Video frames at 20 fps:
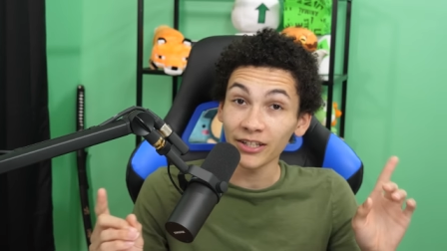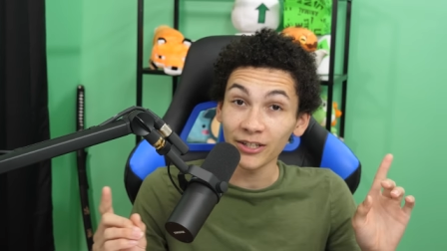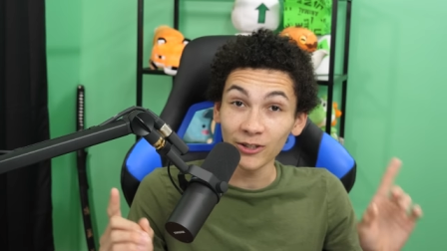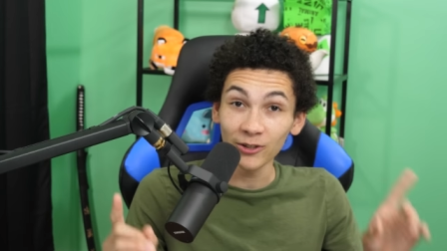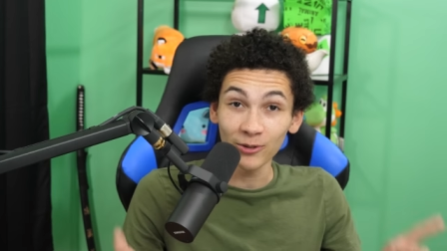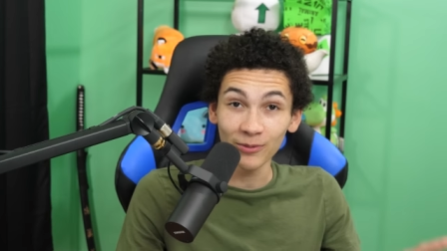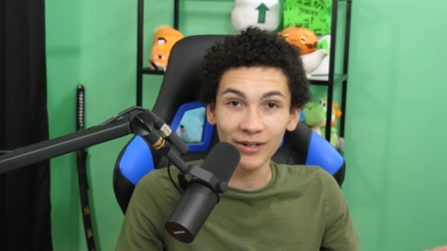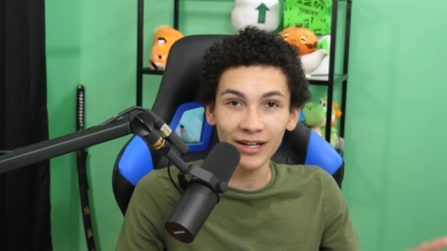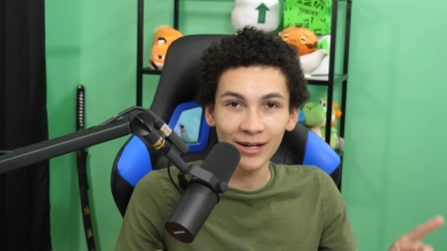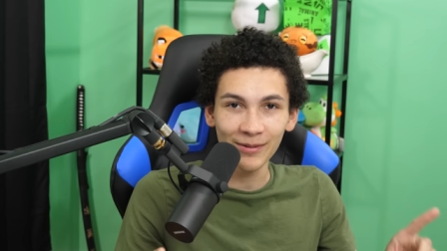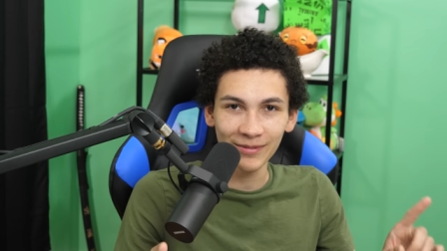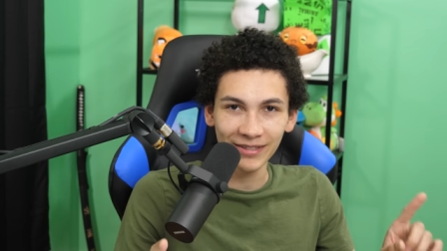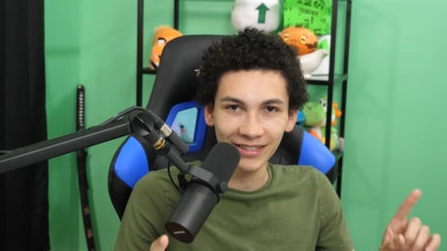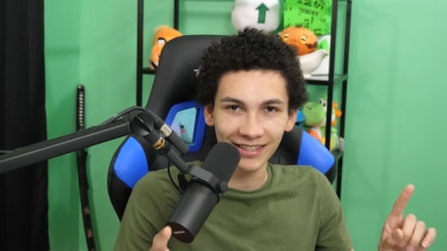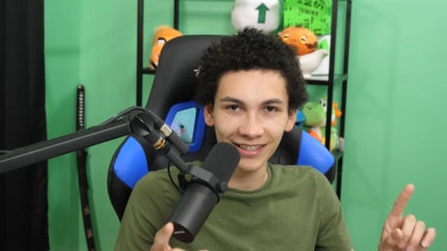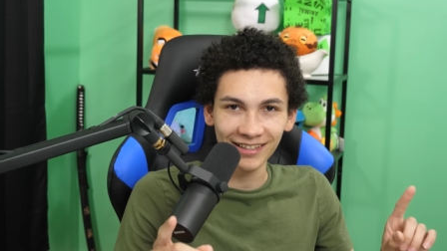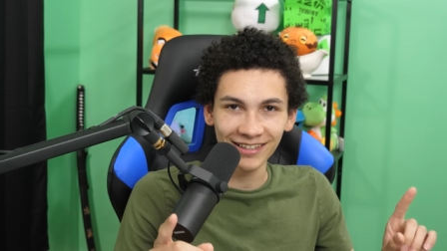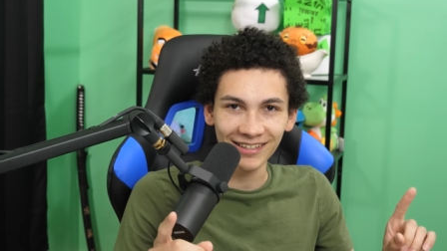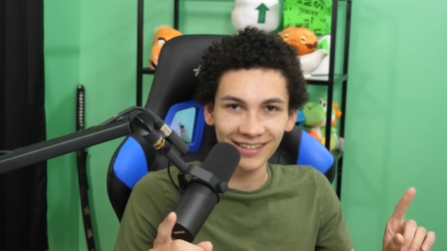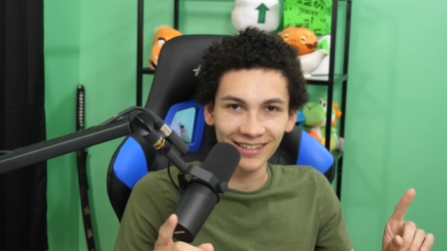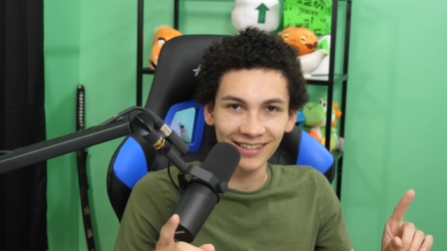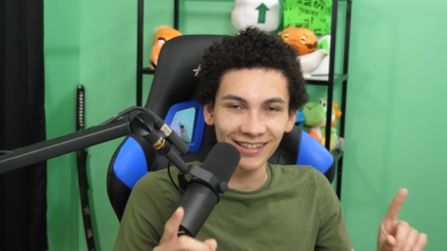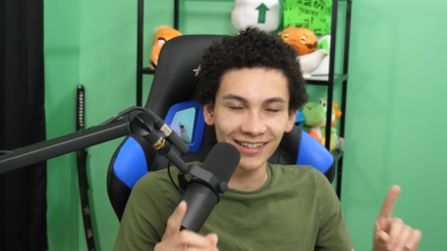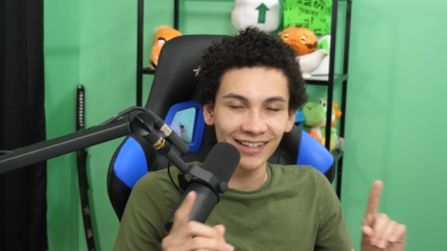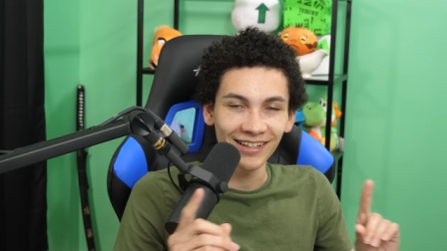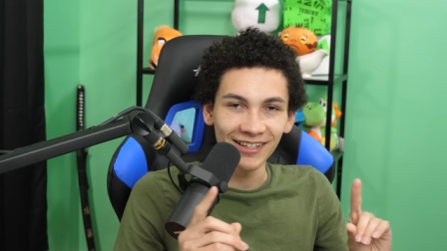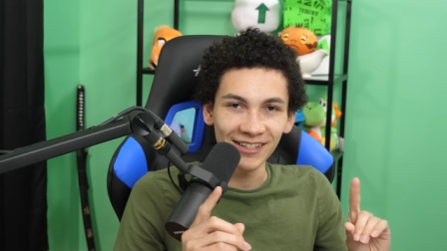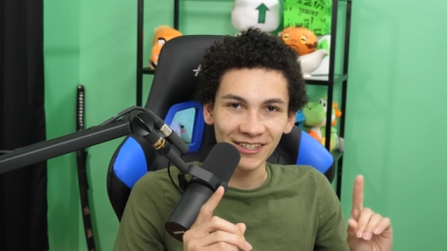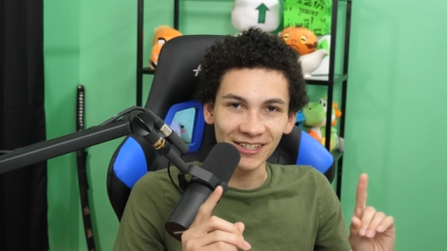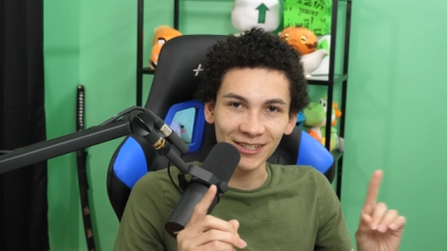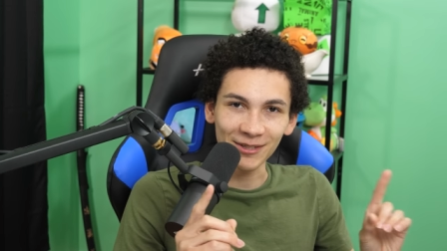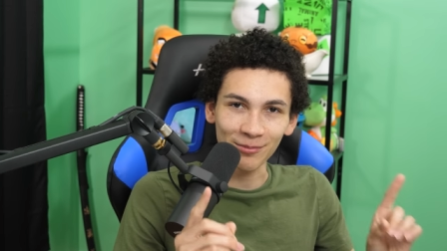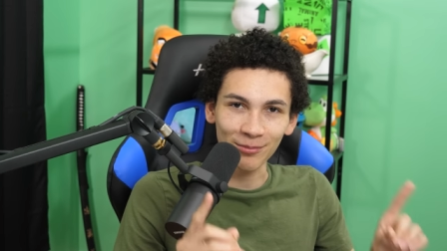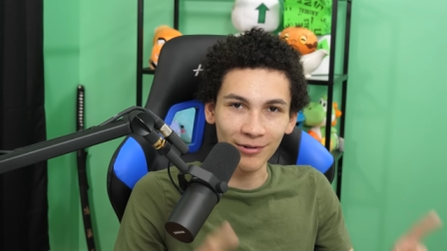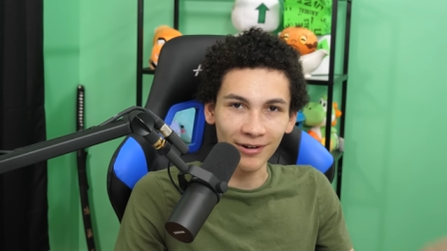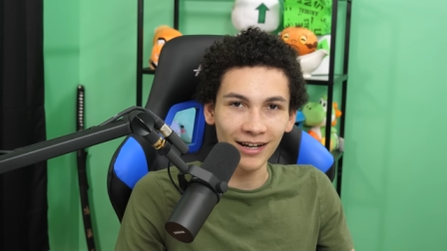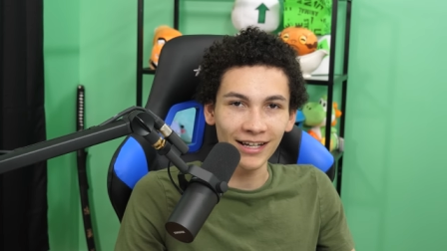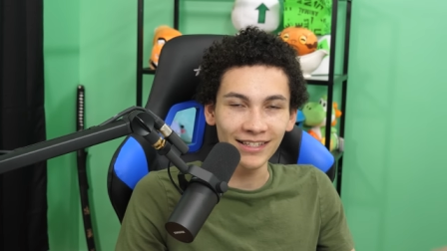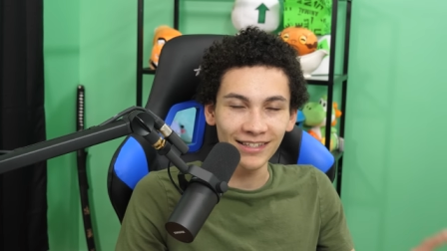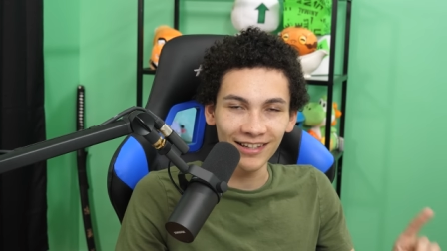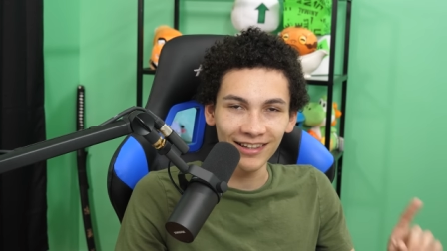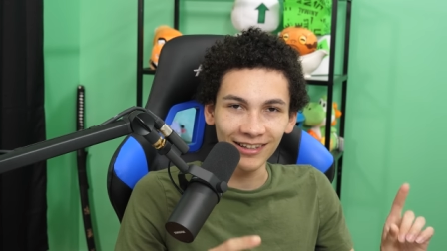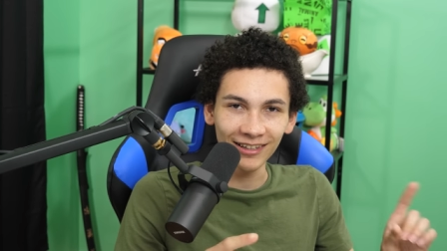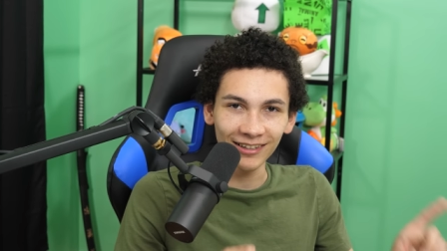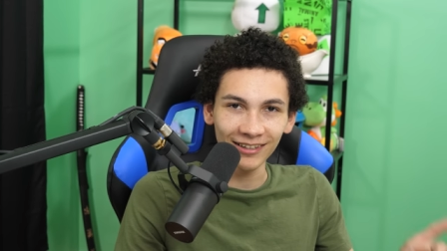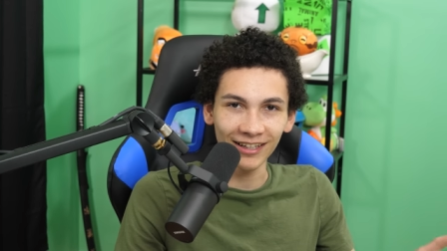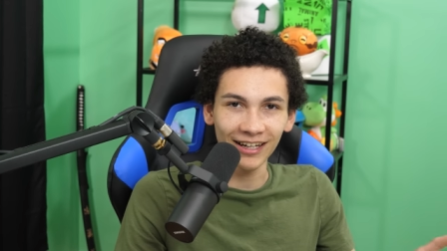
The YouTube comment section surprisingly